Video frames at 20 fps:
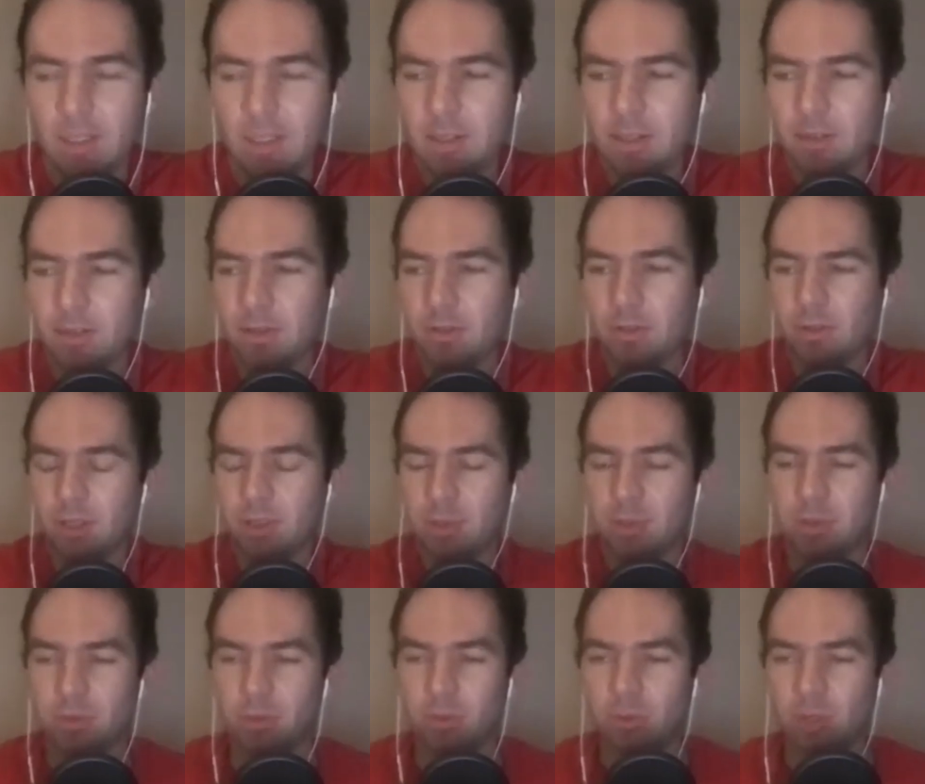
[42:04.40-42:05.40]
to,
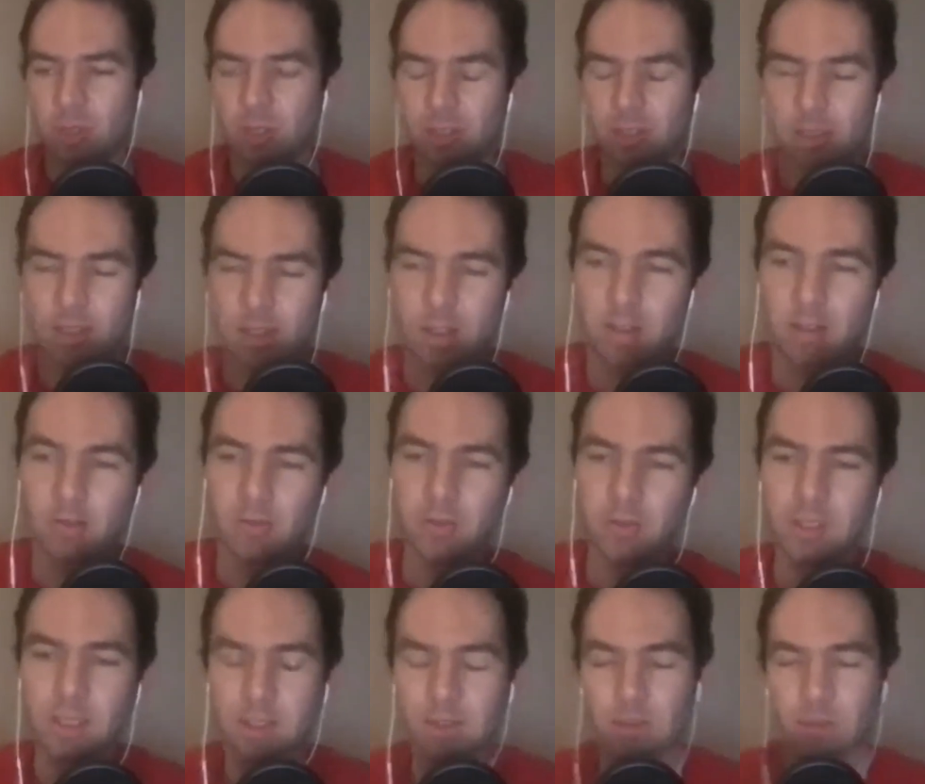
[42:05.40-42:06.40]
especially when we
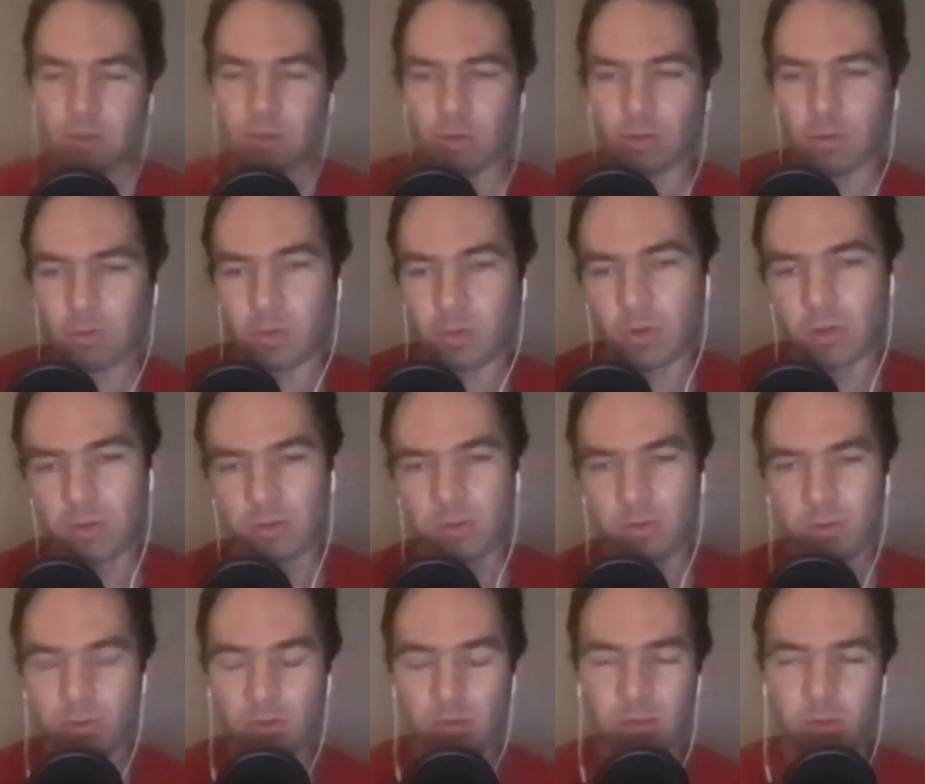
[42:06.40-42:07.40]
obviously need to score more
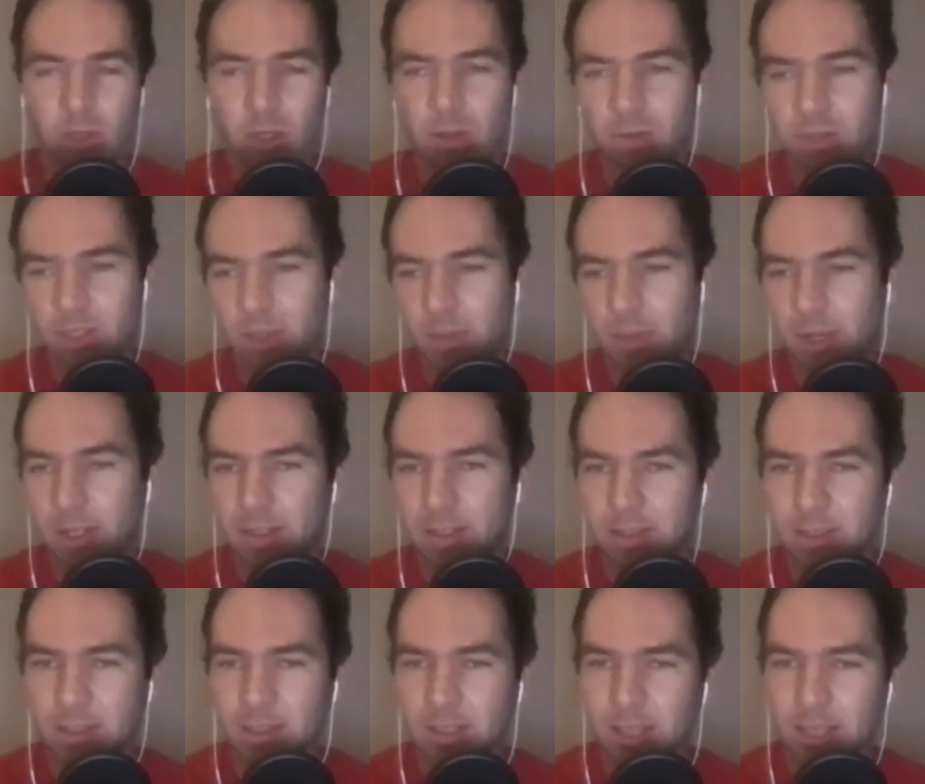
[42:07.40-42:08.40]
or goals, get back
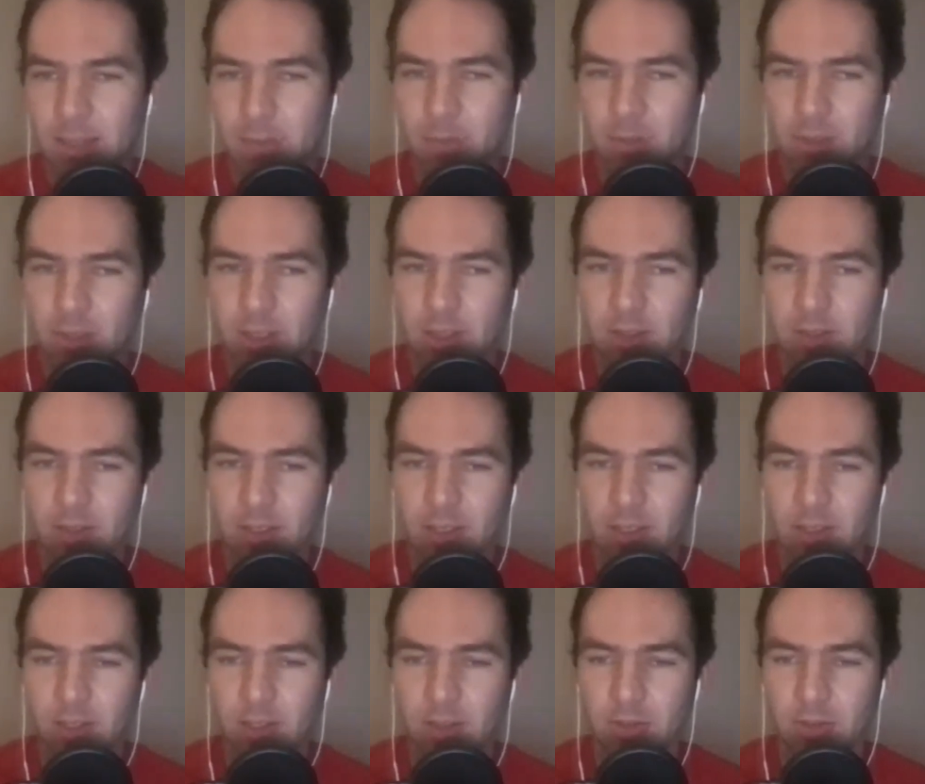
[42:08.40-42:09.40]
into the game and
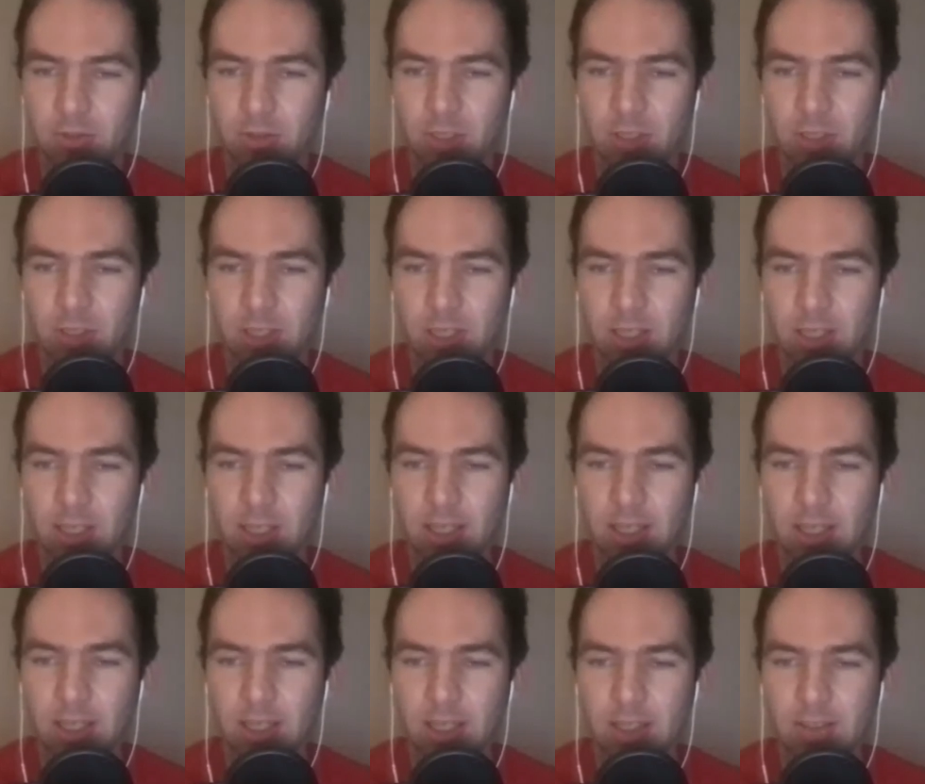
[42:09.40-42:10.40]
etc. Is
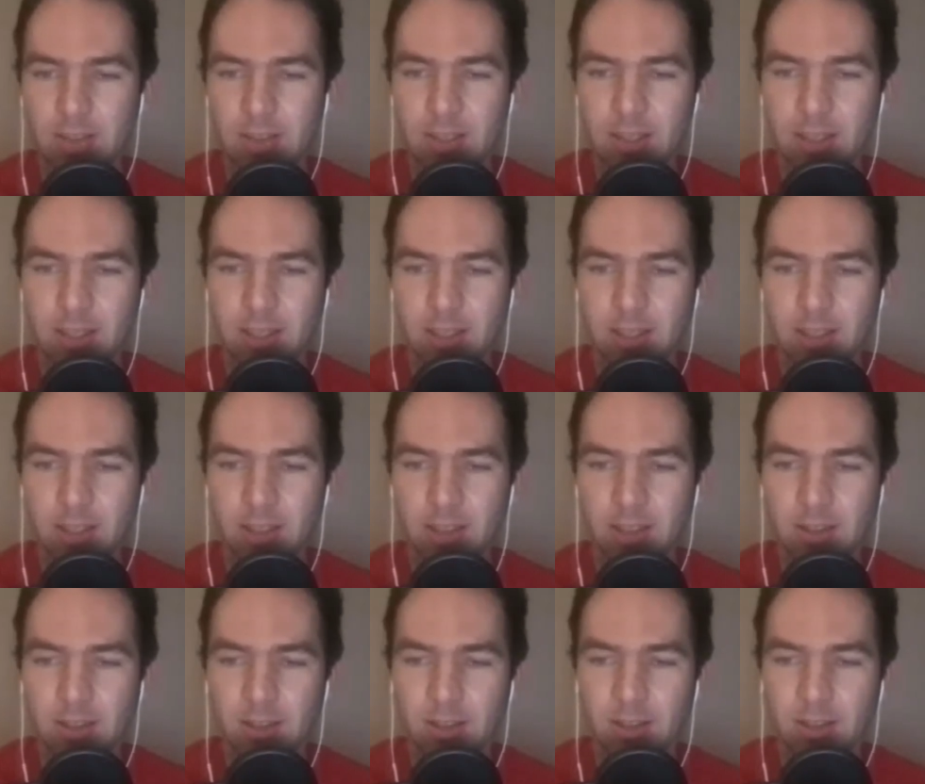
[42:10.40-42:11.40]
he needs to take
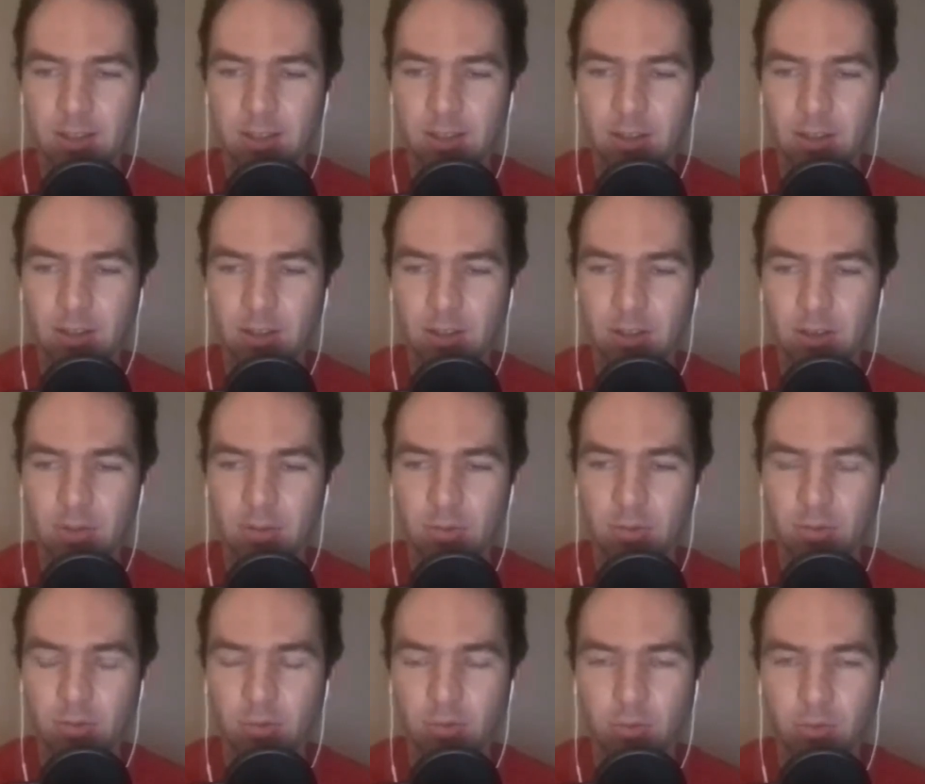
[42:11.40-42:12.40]

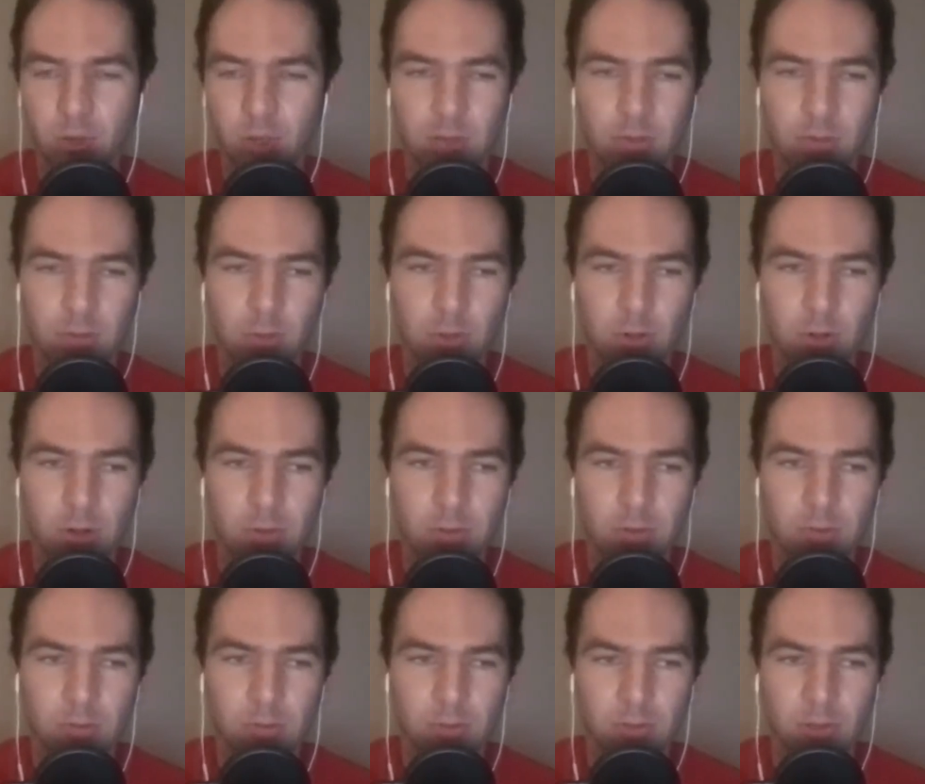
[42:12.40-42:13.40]
one of them
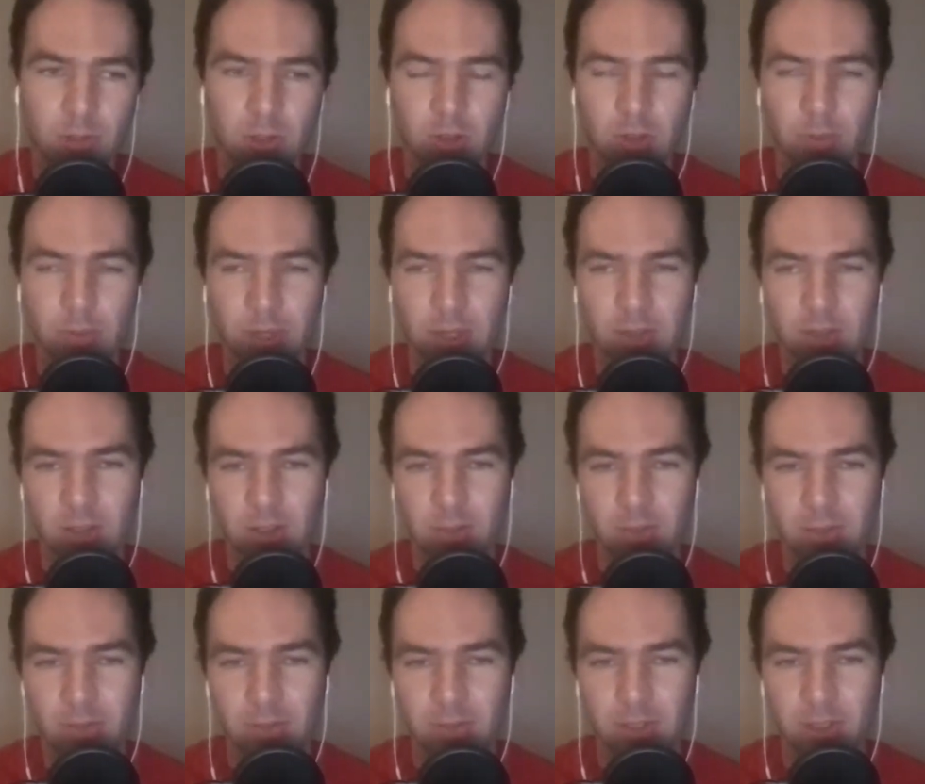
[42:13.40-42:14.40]
off with a good amount of time
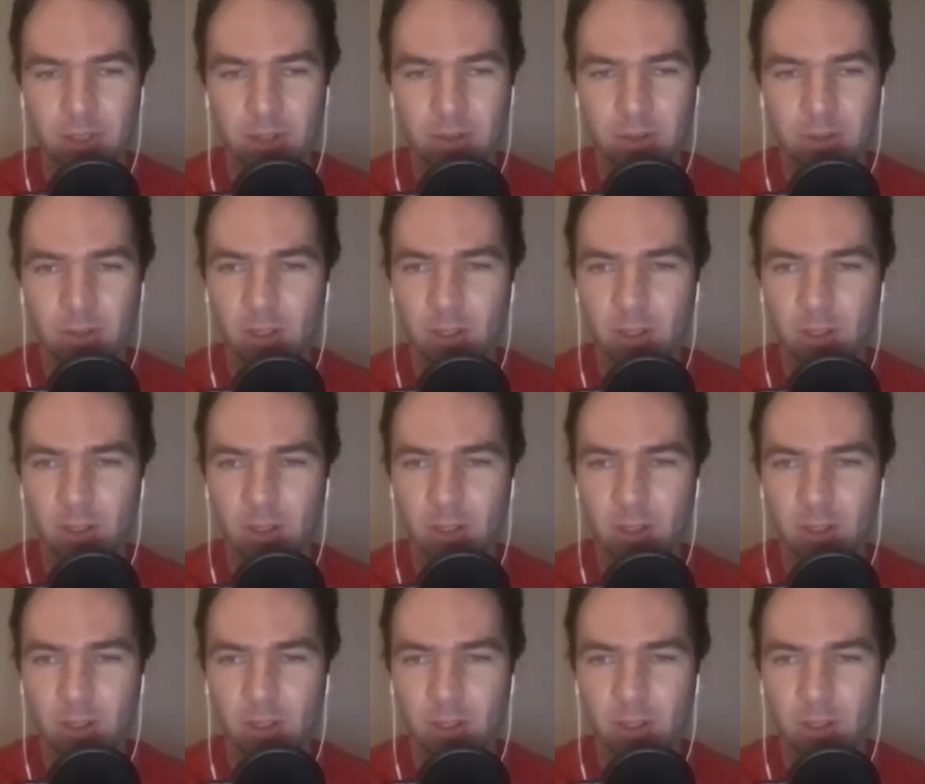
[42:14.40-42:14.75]
left to go.